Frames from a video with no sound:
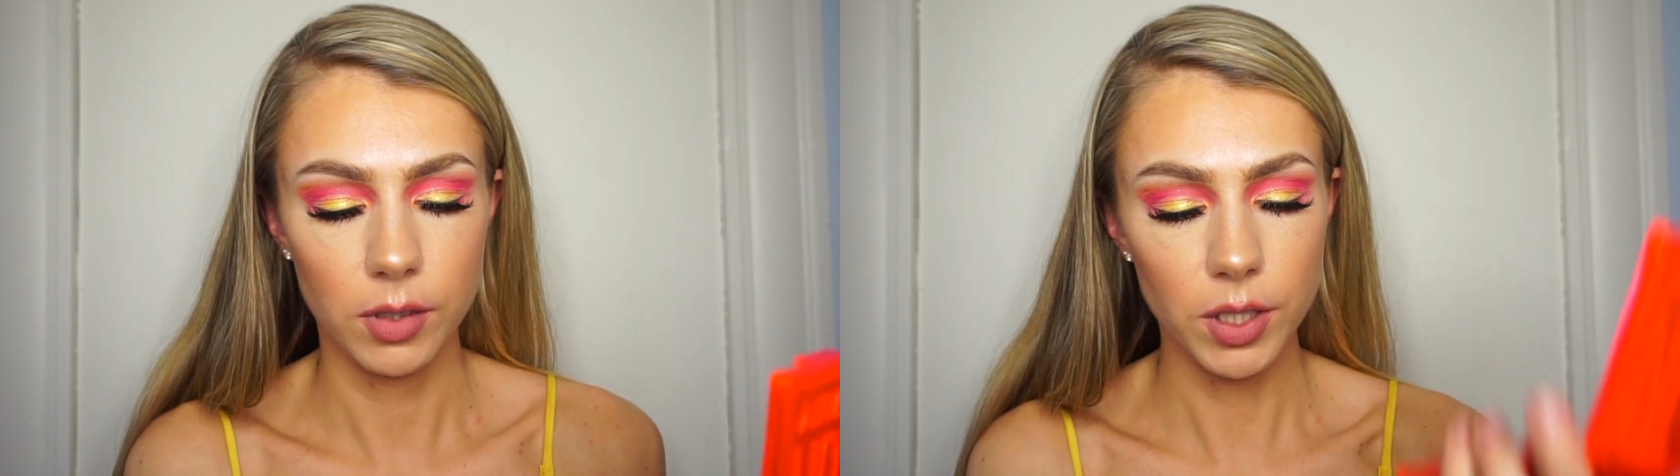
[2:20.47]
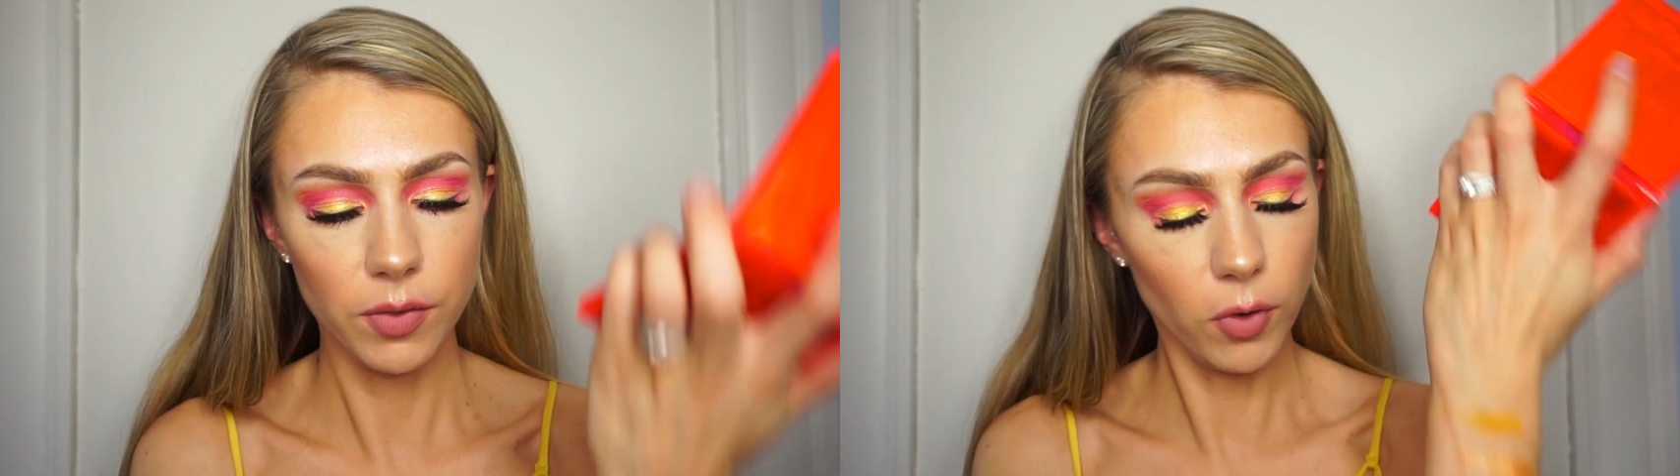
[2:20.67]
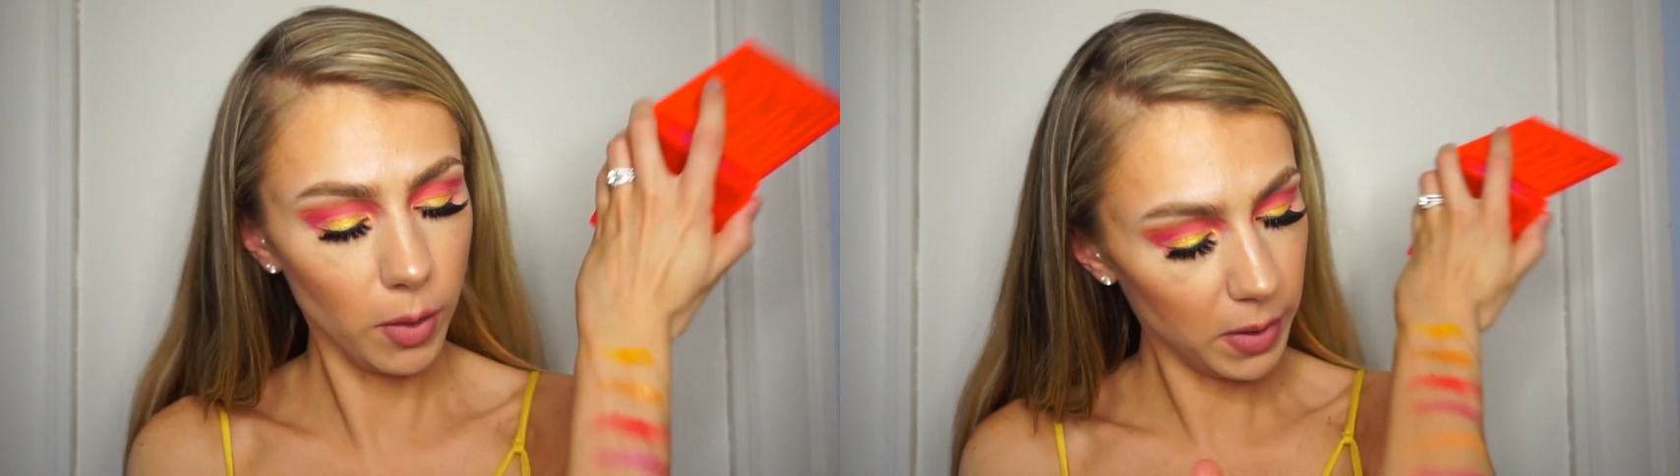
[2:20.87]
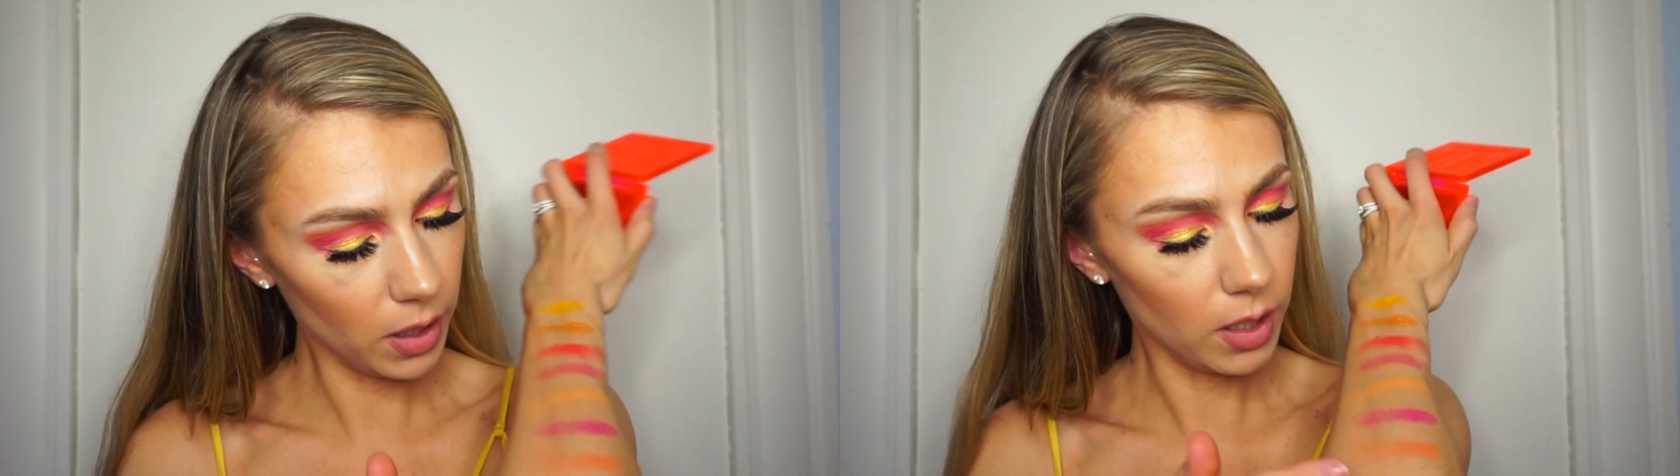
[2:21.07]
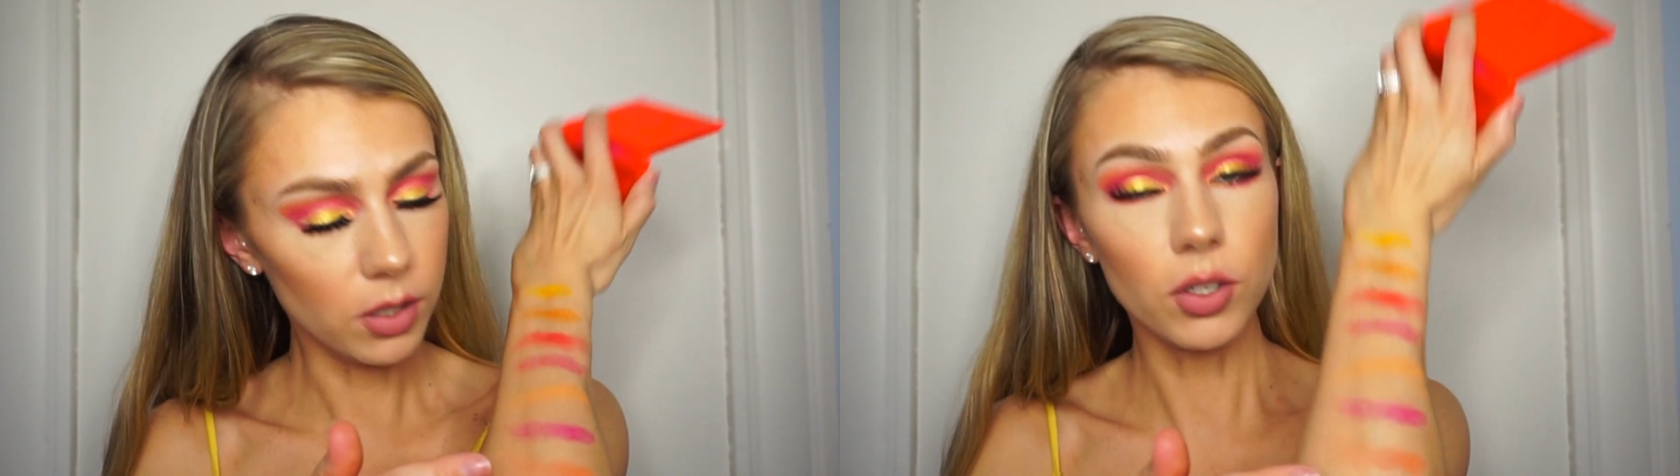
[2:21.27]
This
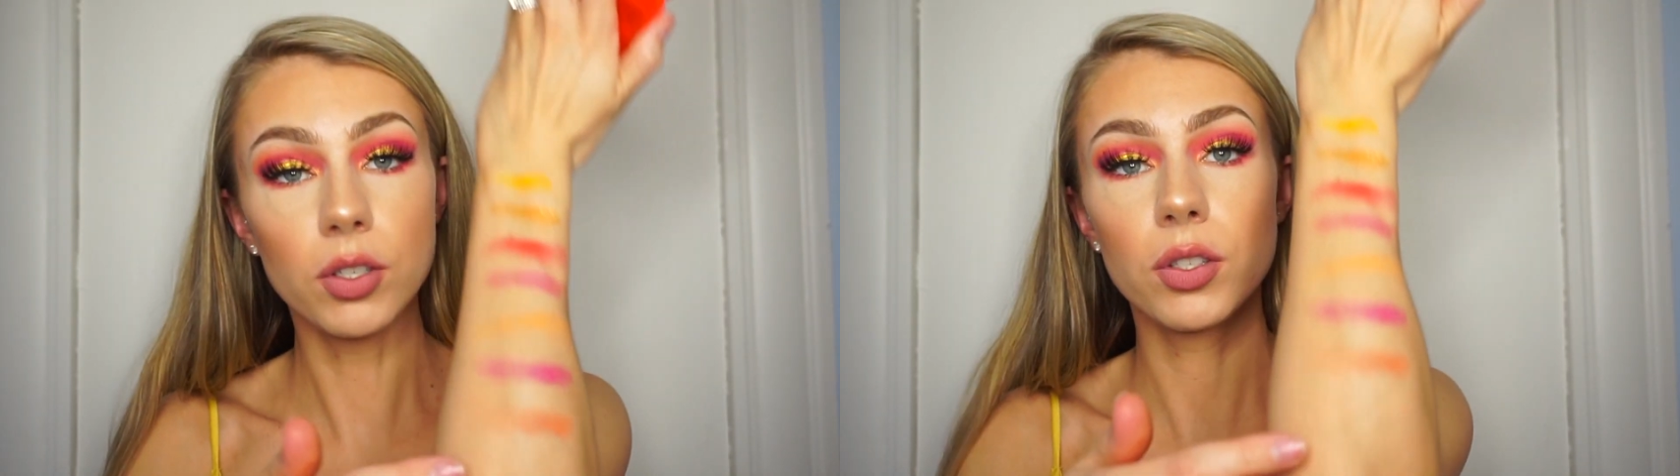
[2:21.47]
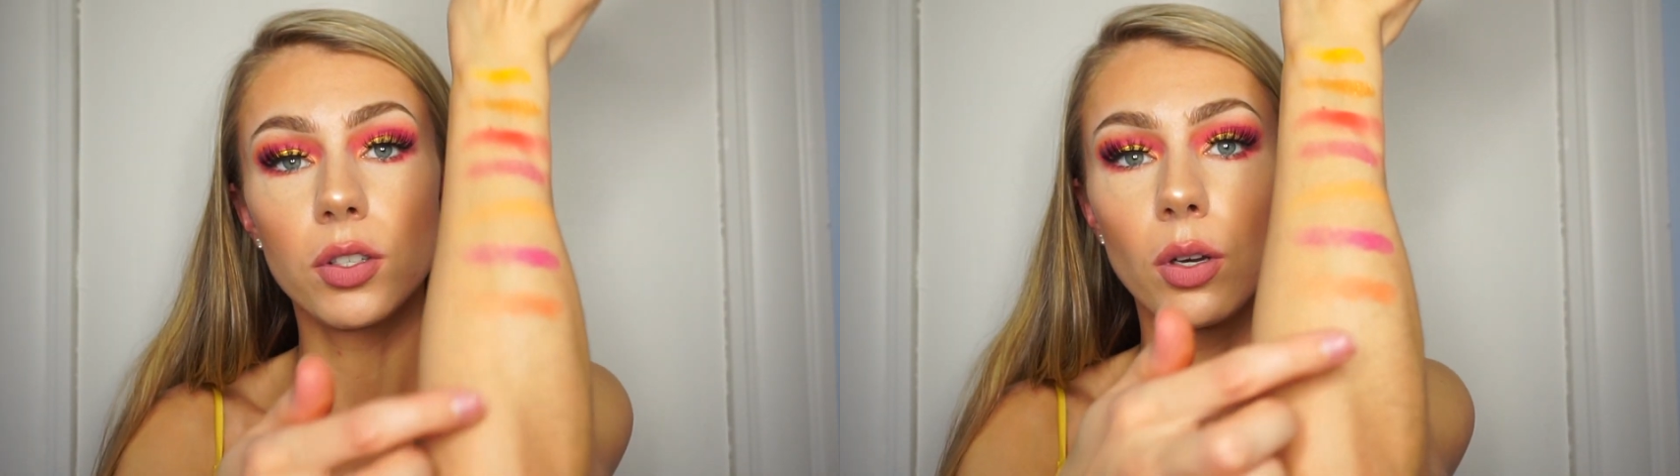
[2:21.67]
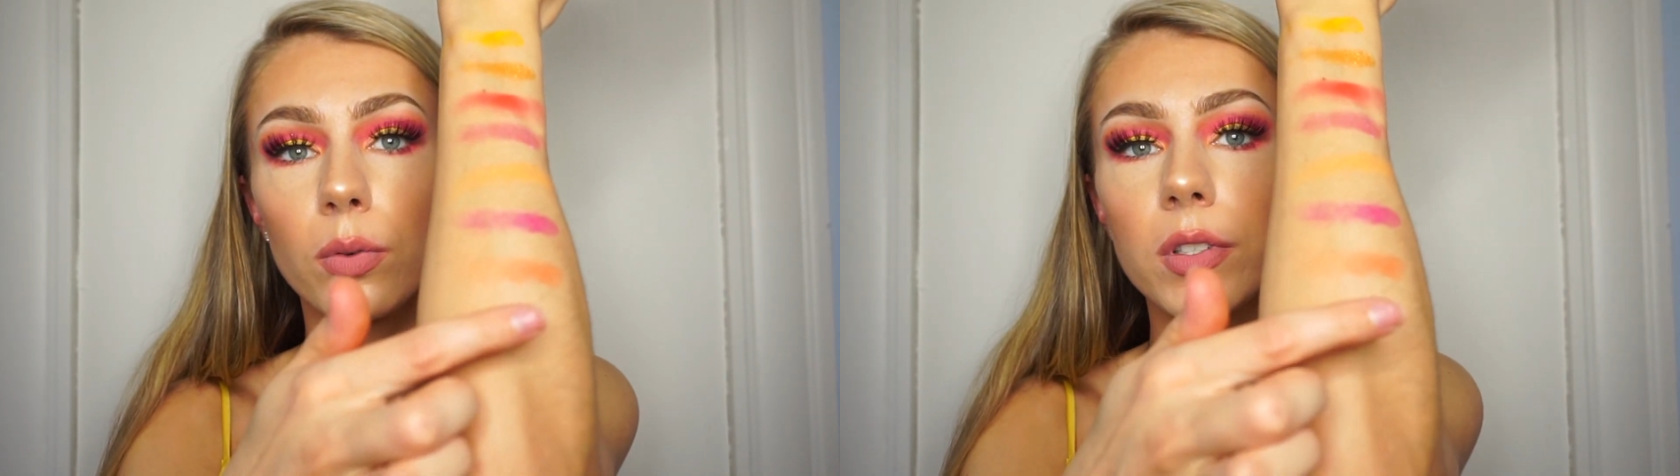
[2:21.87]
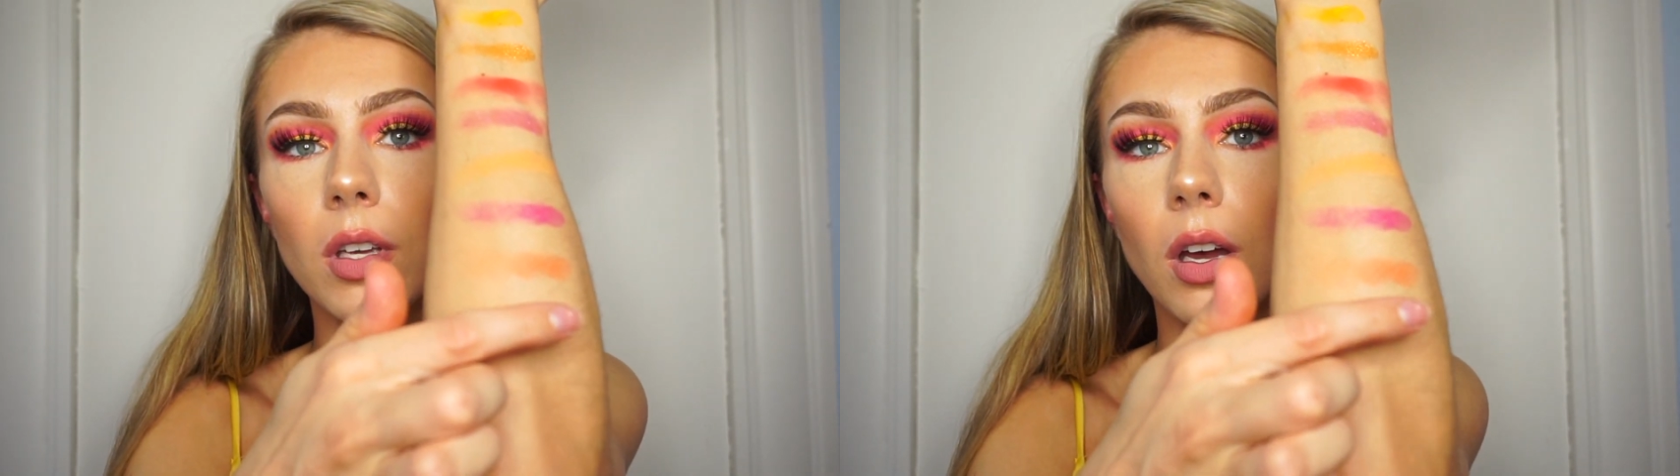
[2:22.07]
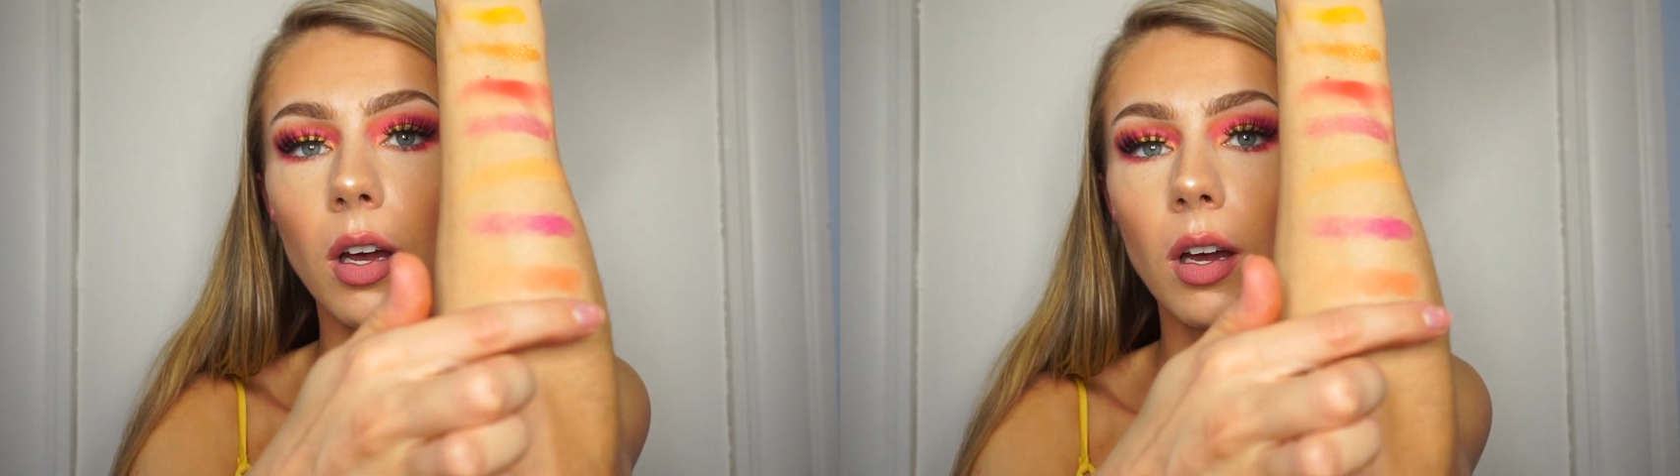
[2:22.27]
formula is just so
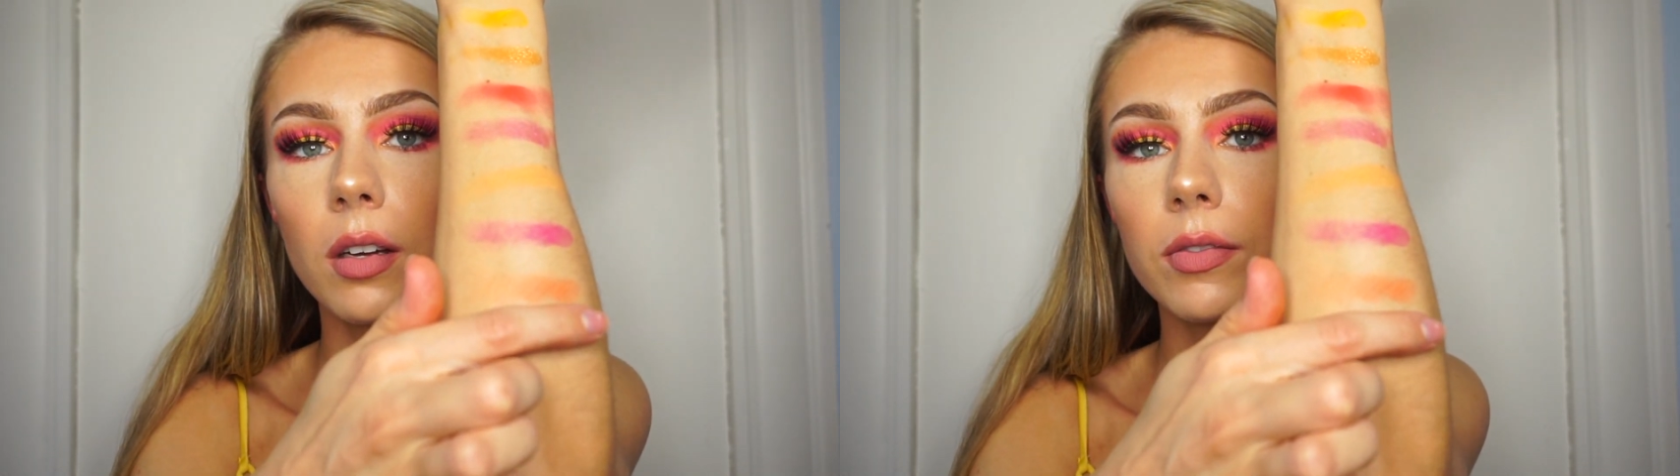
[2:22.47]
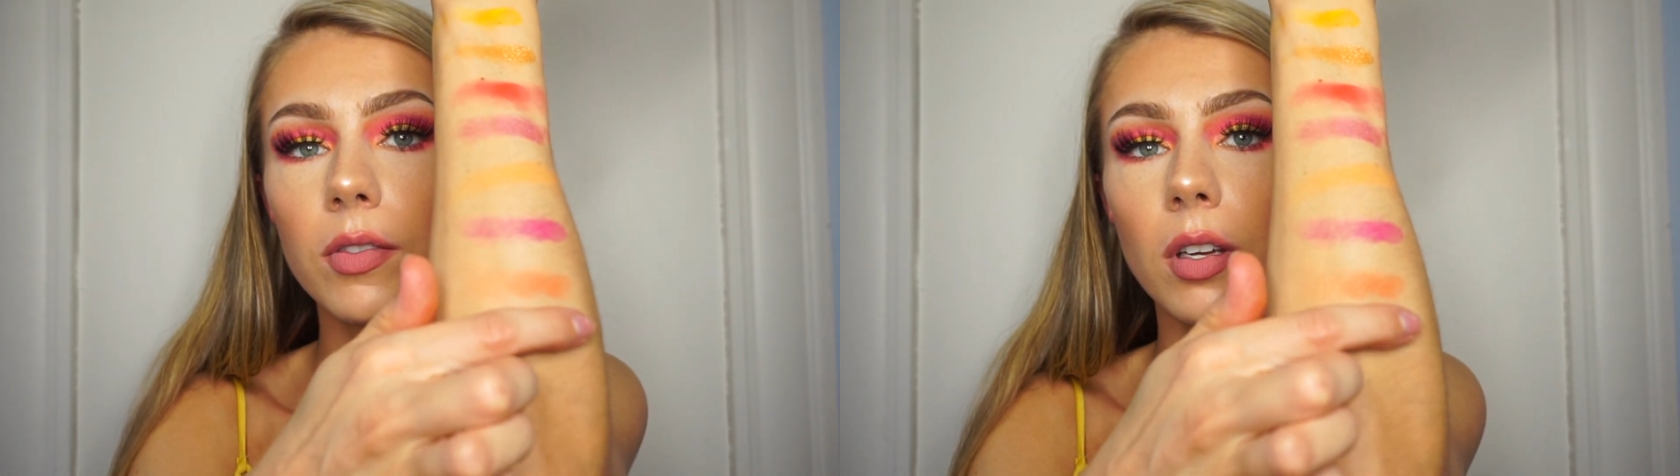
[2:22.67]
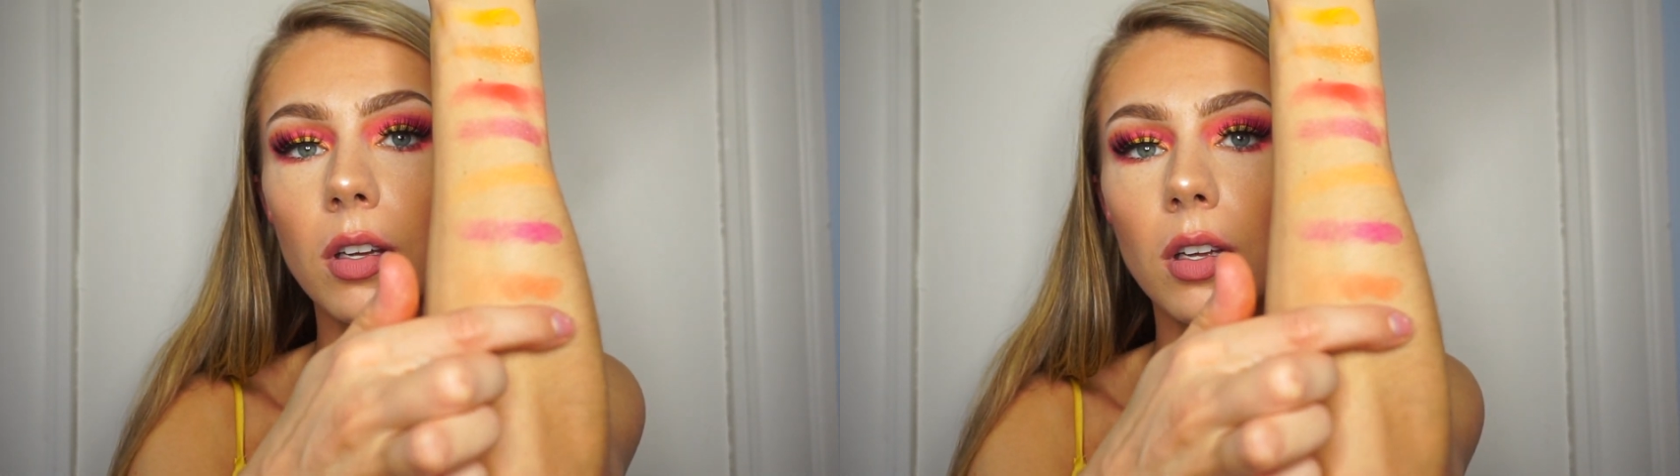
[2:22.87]
soft.